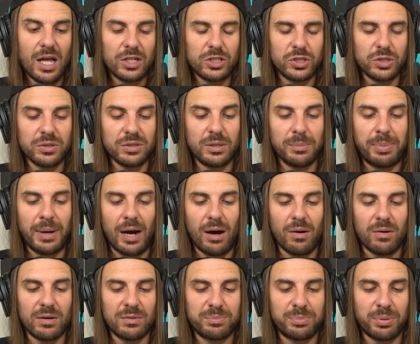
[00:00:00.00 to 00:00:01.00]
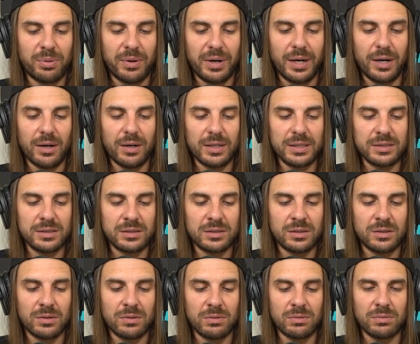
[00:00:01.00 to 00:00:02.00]
Dude, the power of prayer is
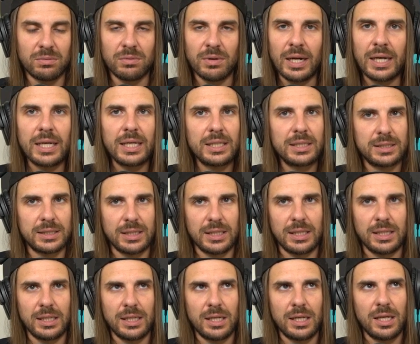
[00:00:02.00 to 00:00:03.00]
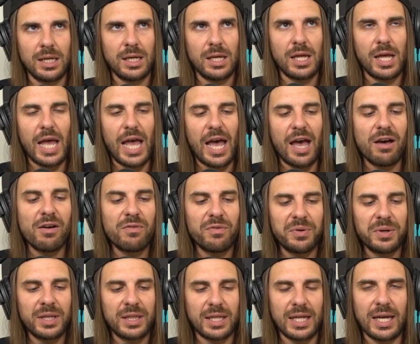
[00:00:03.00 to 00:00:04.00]
crazy.
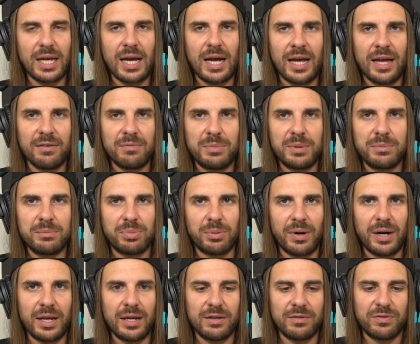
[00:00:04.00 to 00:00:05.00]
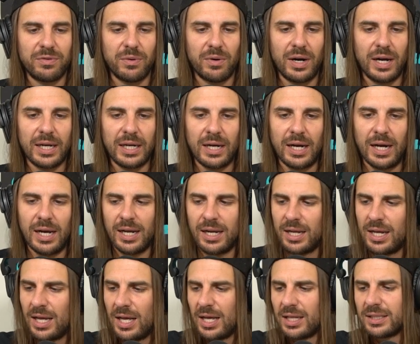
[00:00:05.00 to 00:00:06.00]
Everything I have been praying for, I got.
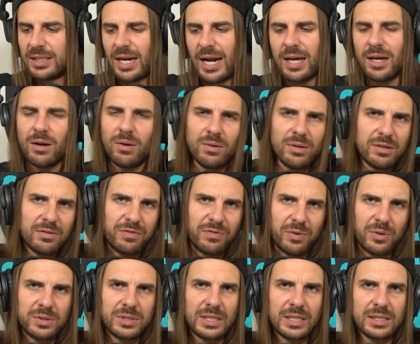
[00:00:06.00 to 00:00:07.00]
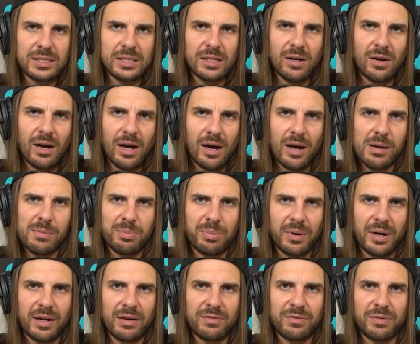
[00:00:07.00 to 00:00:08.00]
Did I go into full detail how I
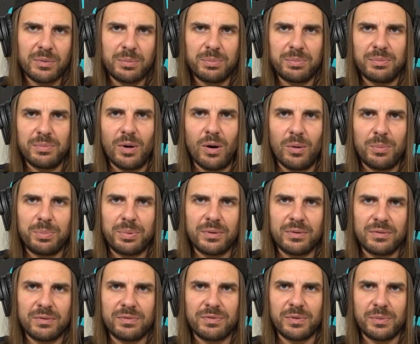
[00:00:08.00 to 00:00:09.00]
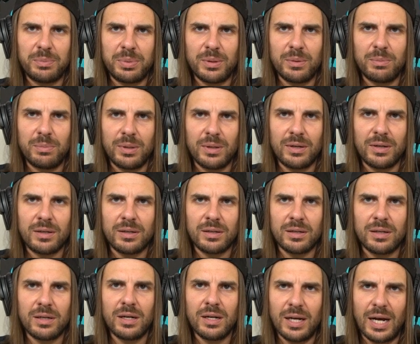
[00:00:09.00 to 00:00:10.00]
prayed for Bill Burr?
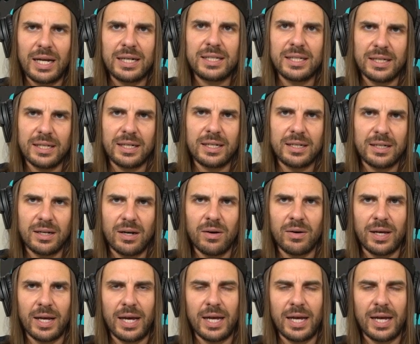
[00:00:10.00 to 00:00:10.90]
I did. Okay.